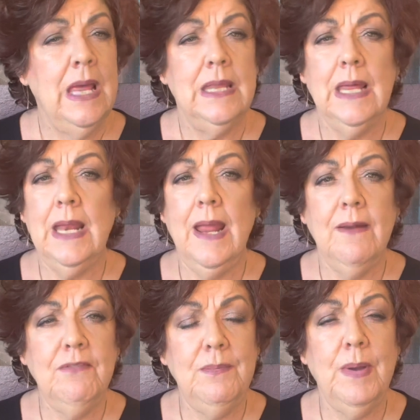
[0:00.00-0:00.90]
that
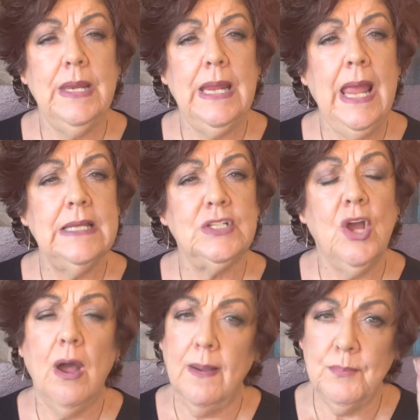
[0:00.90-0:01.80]
everybody has
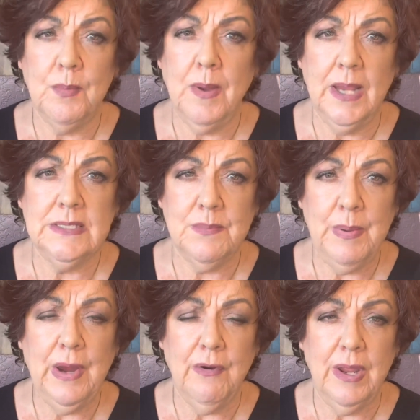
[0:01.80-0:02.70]
compromised
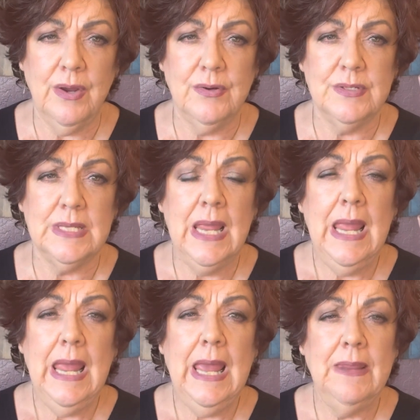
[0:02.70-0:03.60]
barriers.
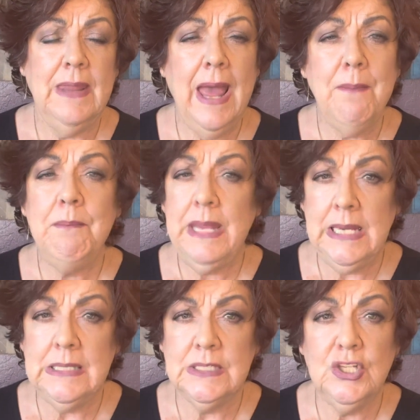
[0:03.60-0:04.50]
And that
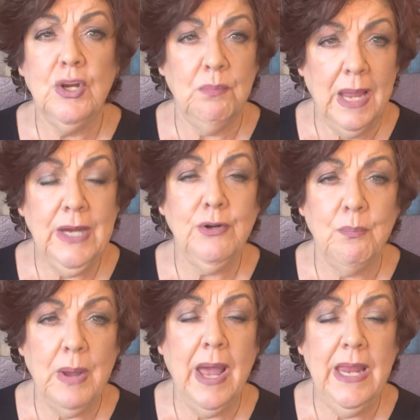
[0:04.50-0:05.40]
means your
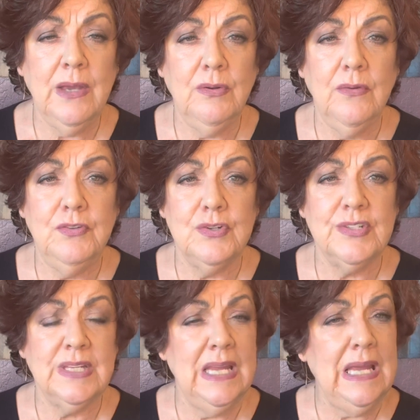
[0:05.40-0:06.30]
microbiome of your
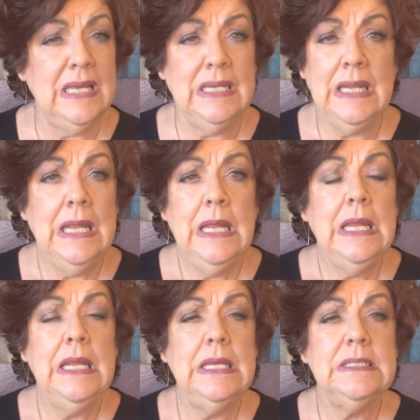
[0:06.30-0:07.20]
skin
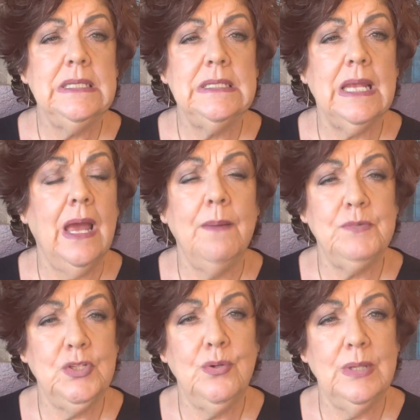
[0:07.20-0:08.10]
isn't up
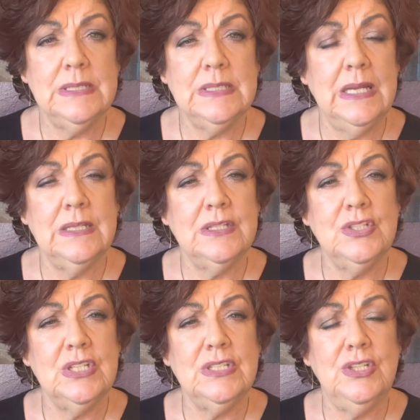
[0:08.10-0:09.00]
to it's
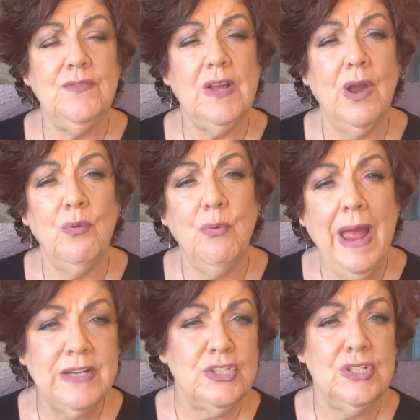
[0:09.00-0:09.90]
just, you've got
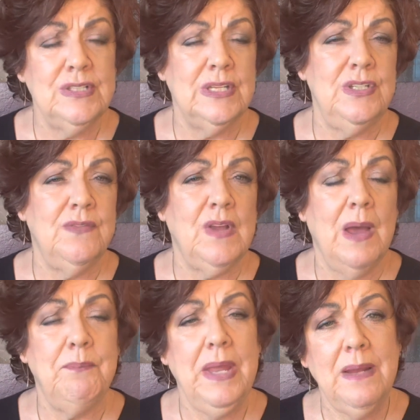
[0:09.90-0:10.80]
rashes and you've
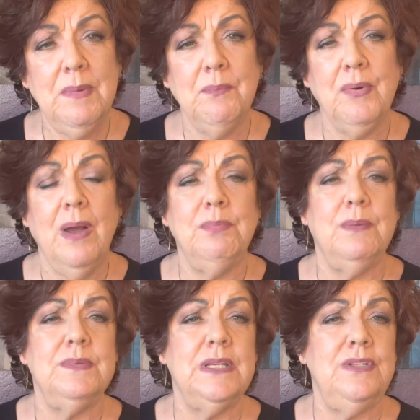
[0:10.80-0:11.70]
got pigment
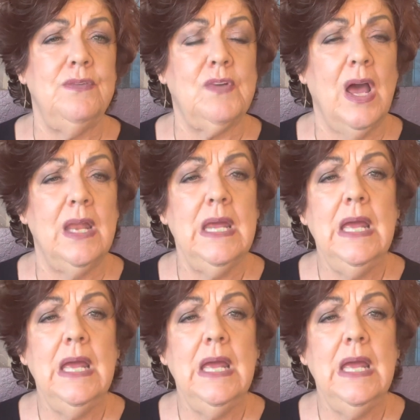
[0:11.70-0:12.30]
problems and you've got